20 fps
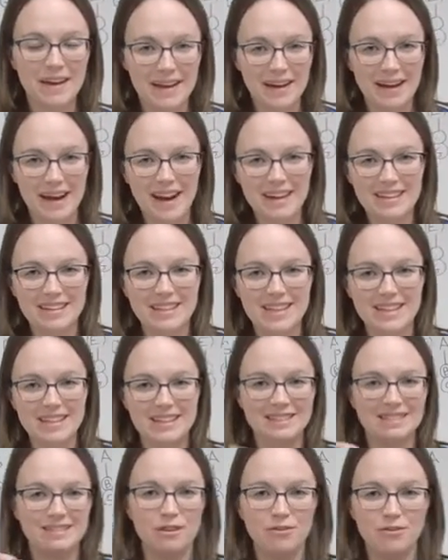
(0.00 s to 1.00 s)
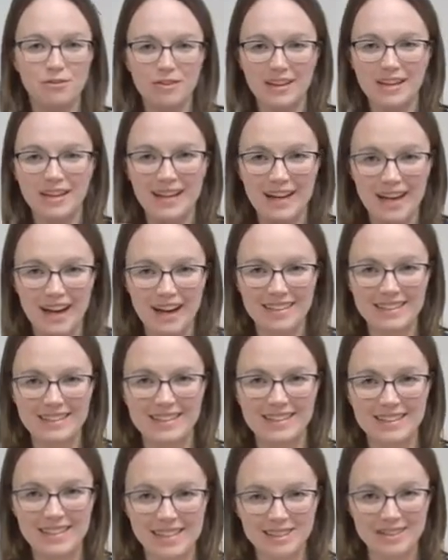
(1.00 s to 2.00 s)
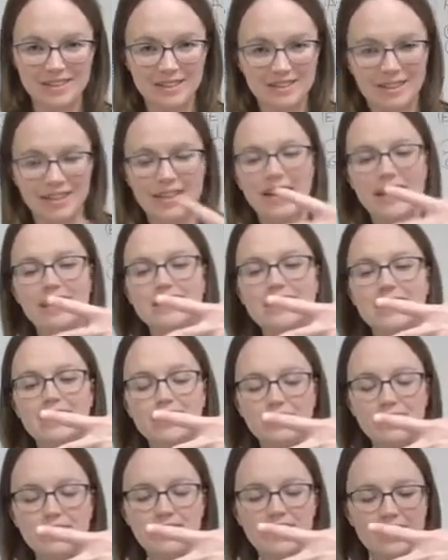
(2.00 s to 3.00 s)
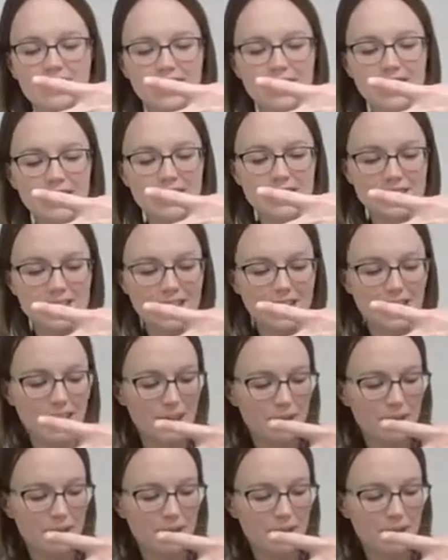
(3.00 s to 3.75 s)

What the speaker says: An accent is different than an accidental. An accent looks like this.